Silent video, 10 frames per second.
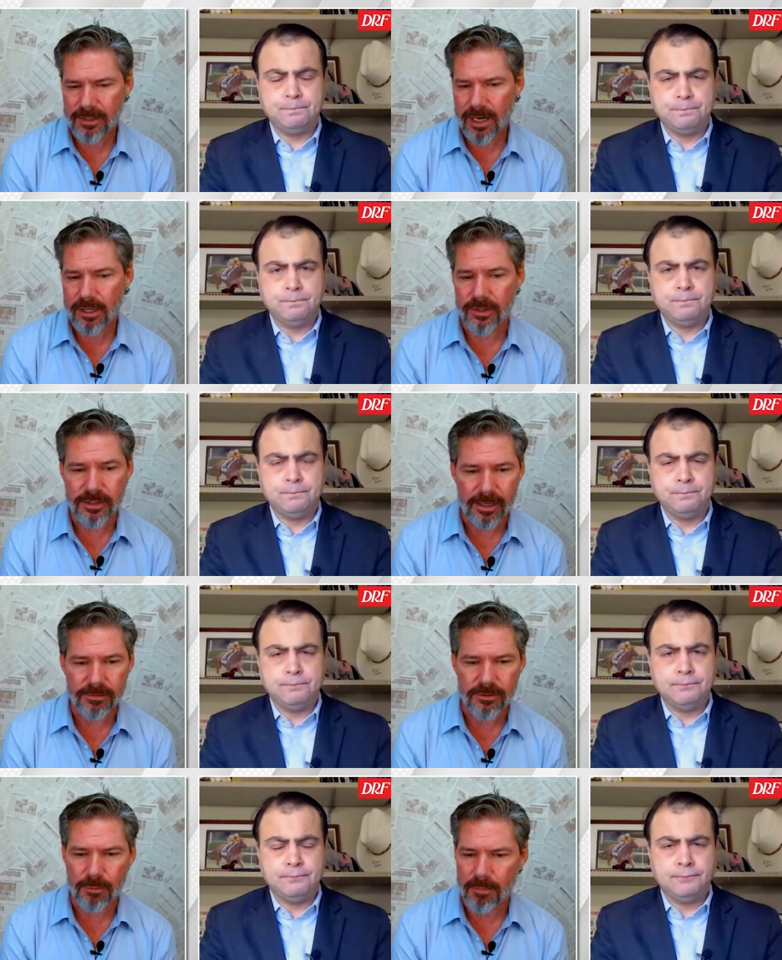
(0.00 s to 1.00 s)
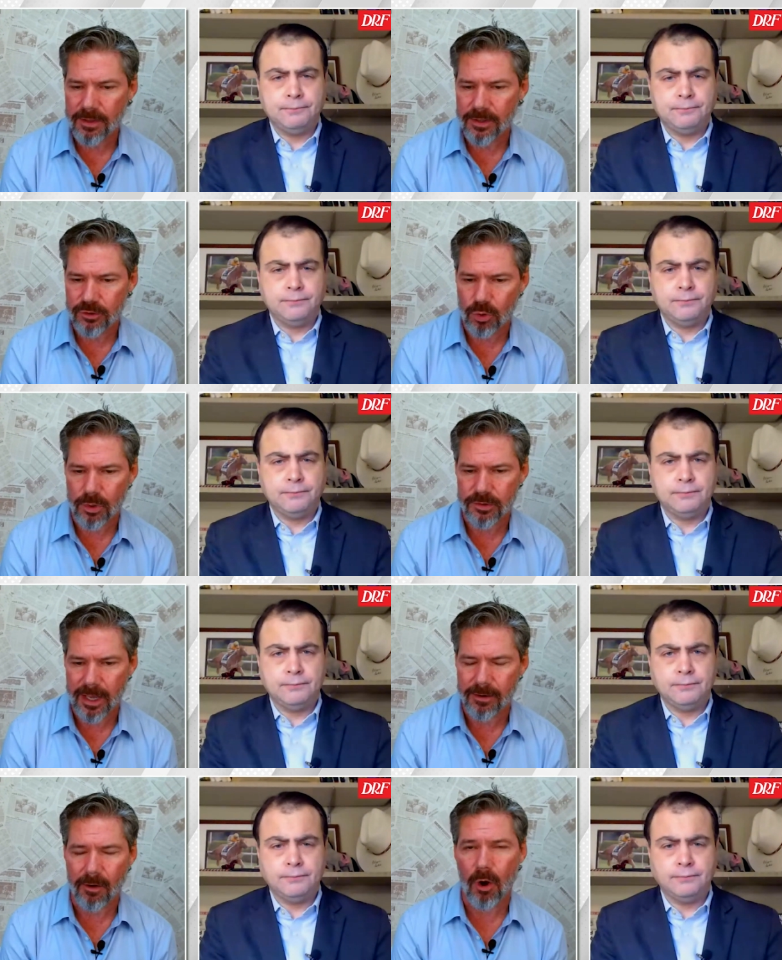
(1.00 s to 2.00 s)
Speaker 1: end of the day, to me, this horse
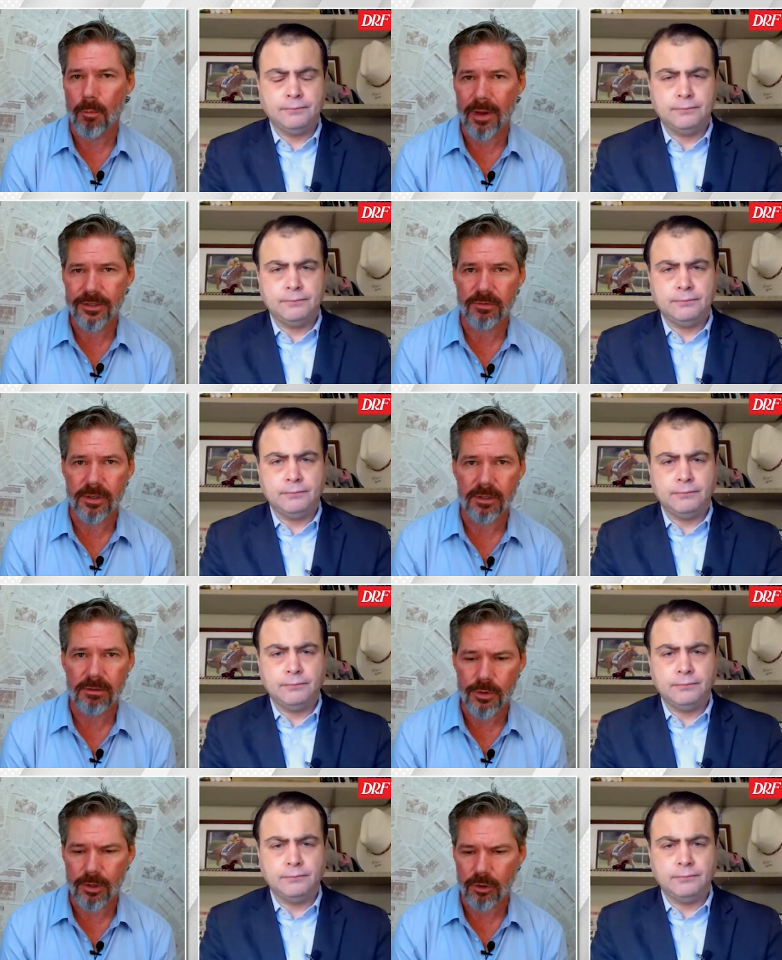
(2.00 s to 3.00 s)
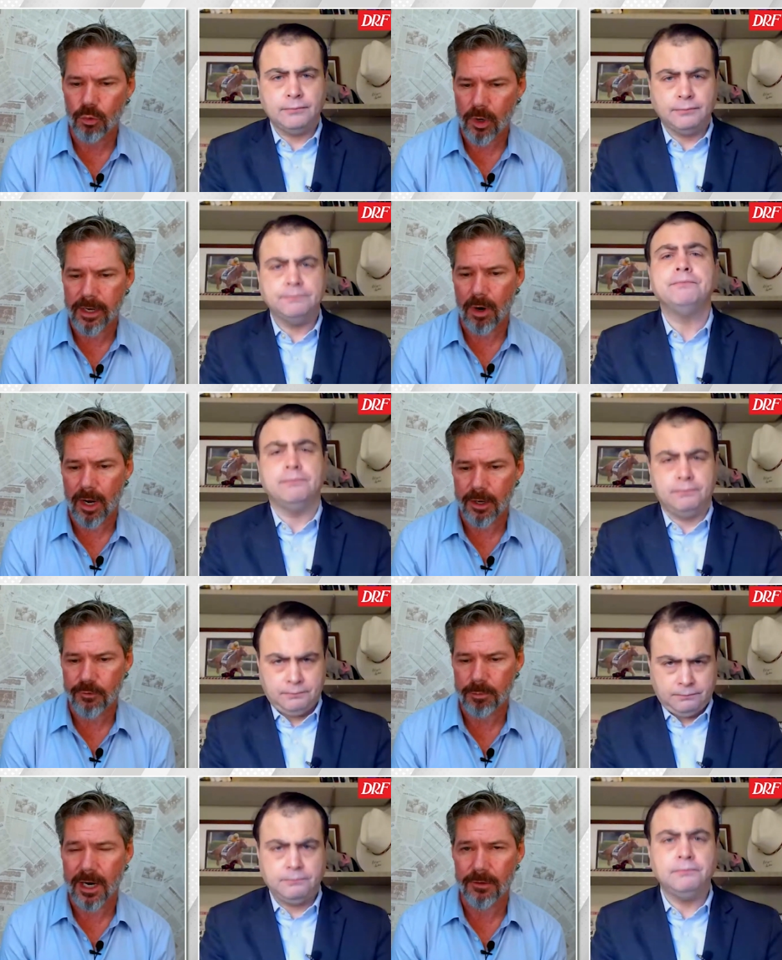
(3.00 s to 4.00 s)
had all the best of it with a great ride
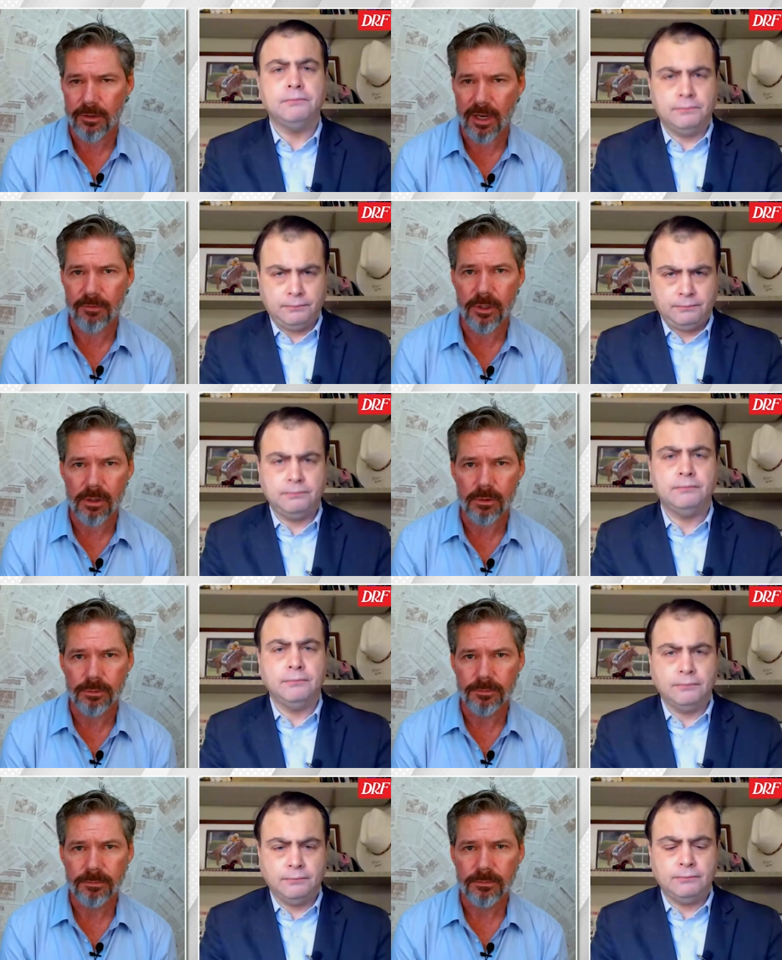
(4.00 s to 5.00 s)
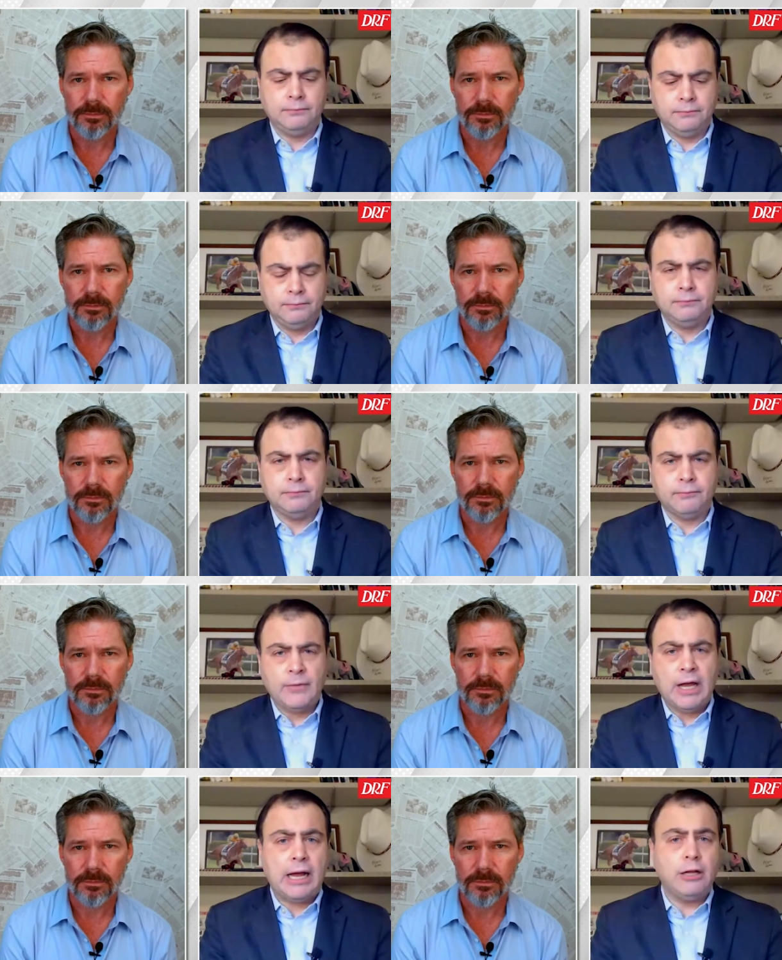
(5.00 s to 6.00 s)
from Tyler on.
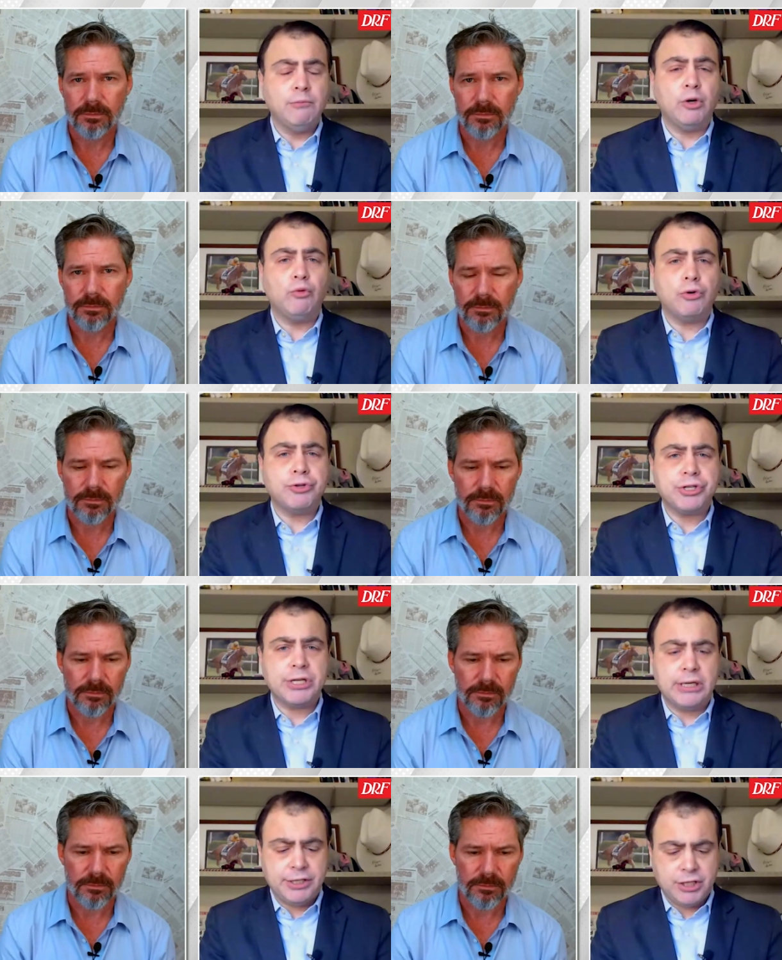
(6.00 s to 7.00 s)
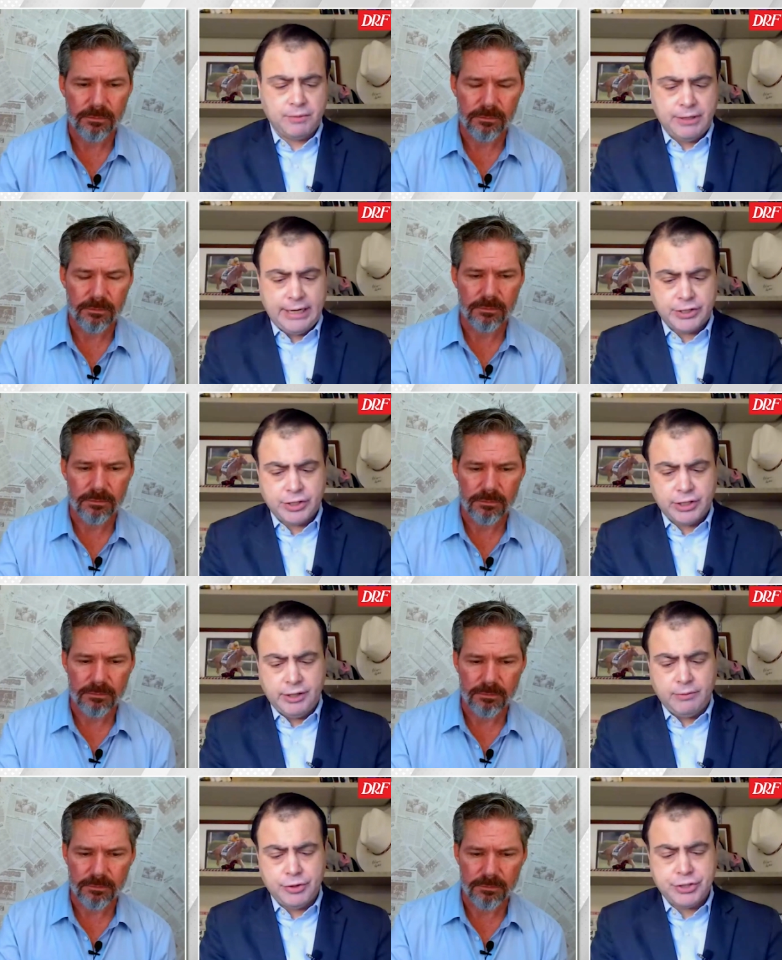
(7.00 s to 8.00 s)
Speaker 2: Alma Rosa is up next, the
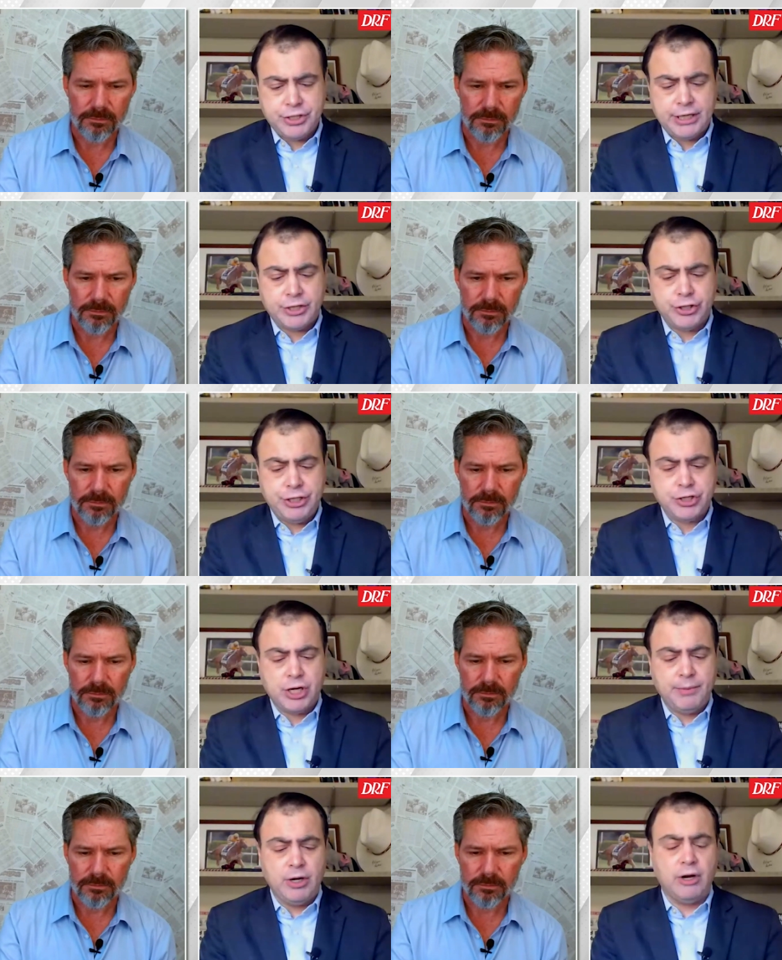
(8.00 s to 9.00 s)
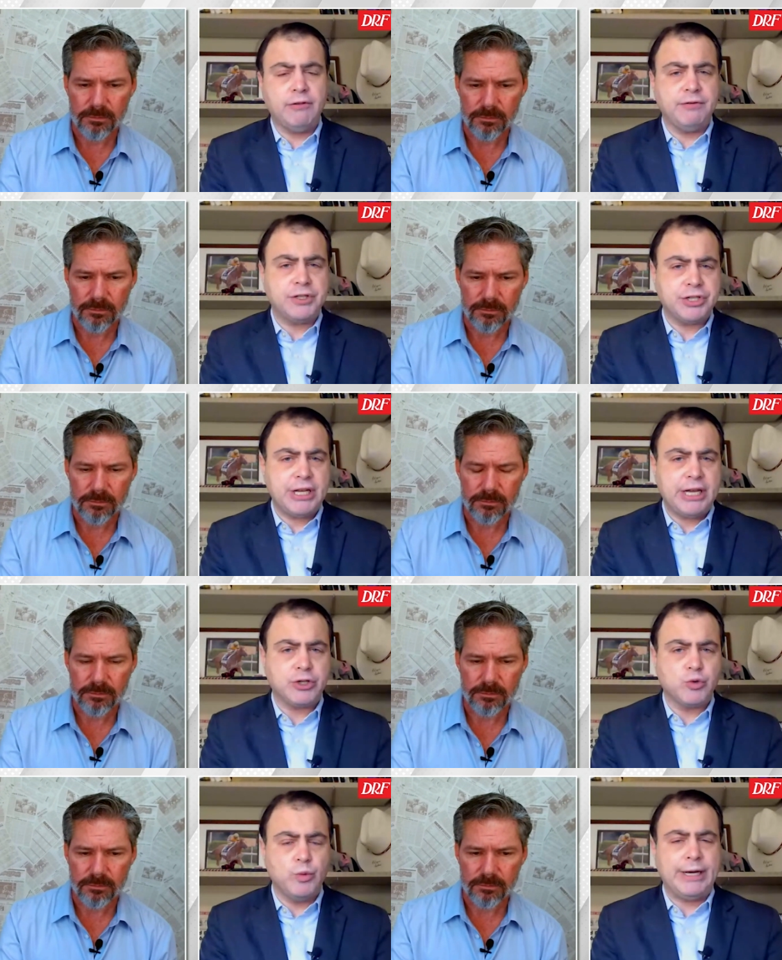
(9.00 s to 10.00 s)
number six. She's coming off of a
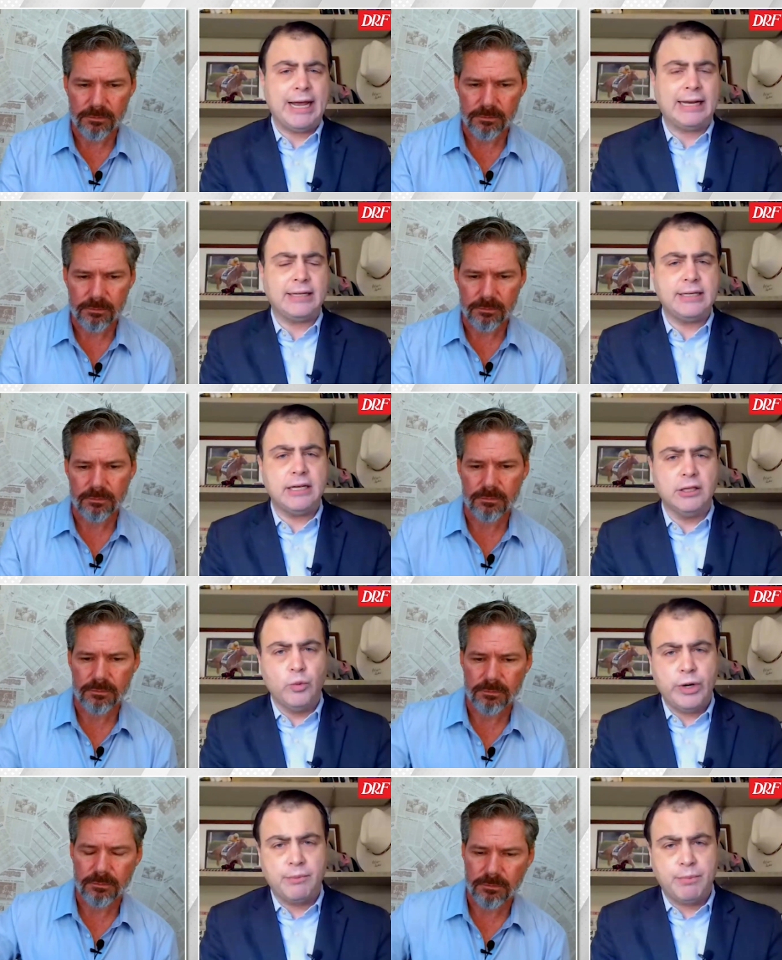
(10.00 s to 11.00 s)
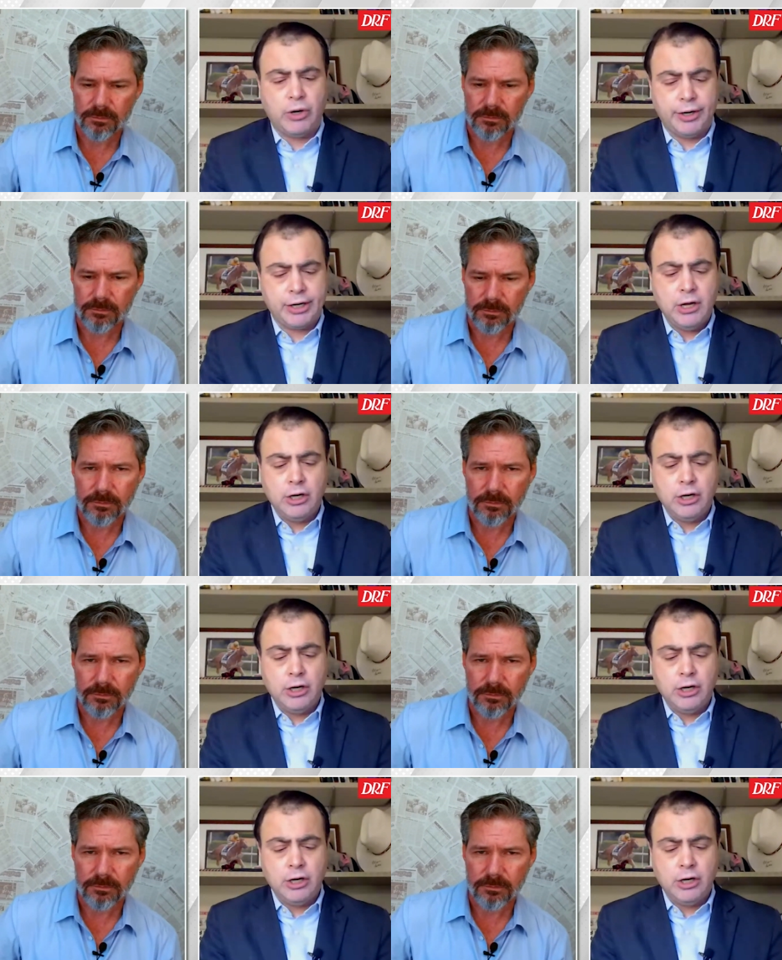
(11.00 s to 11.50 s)
stakes win at Delaware Park,